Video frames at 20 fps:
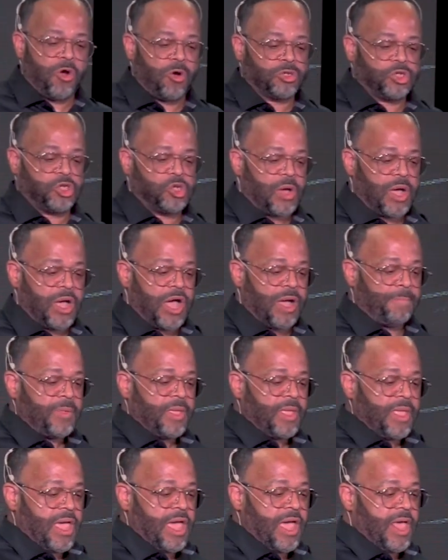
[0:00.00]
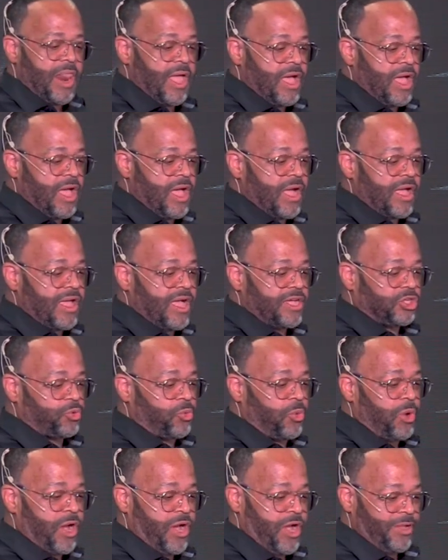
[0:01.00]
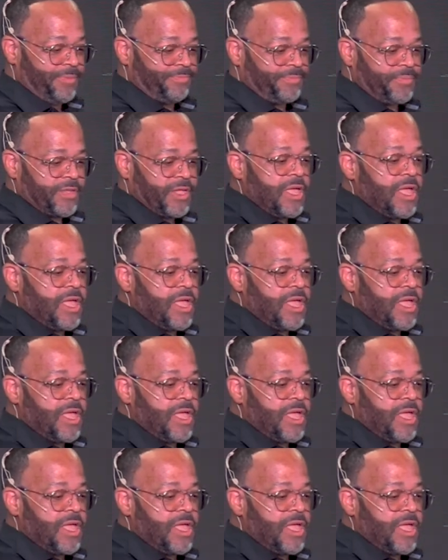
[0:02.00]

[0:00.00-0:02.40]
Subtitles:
to hold you up. And guess what?